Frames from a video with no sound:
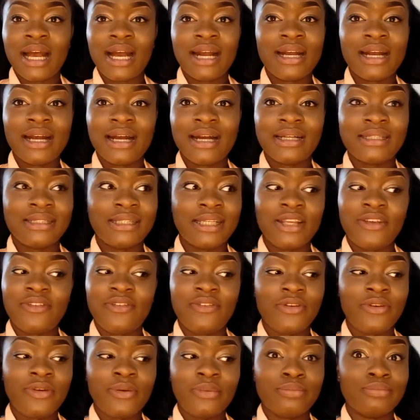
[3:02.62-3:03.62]
I can't,
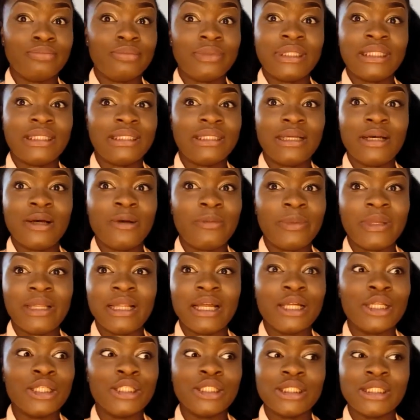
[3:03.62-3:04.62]
if you tell me
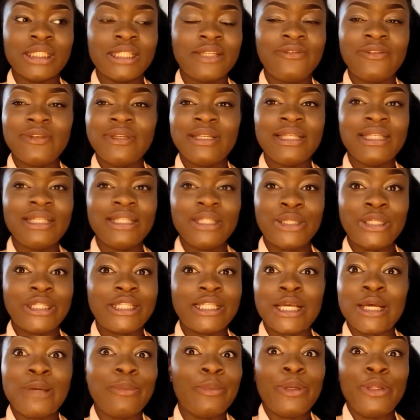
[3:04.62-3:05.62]

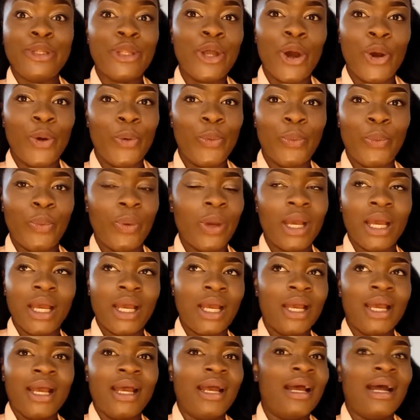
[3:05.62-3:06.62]
no,
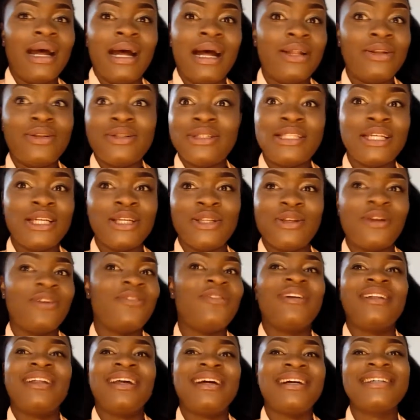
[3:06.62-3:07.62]
I don't take no
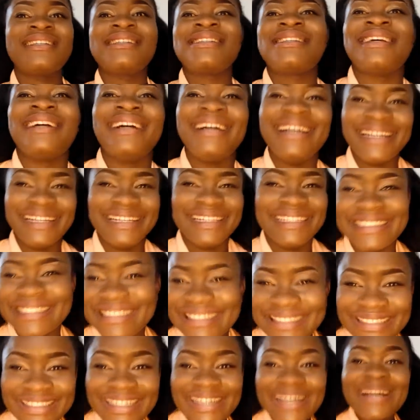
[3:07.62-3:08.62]
for an answer.
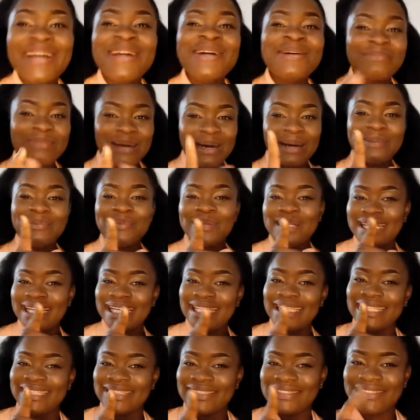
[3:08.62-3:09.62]
But I'm
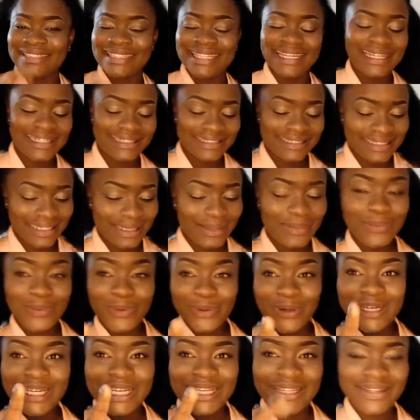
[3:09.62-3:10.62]
learning on that, I'm
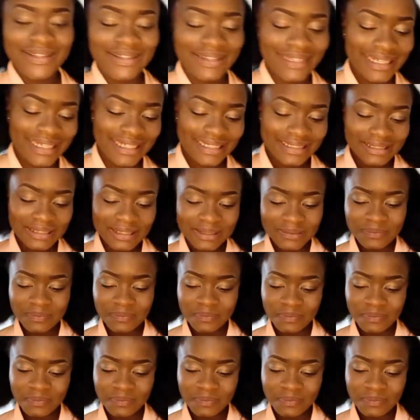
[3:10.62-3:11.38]
working on that.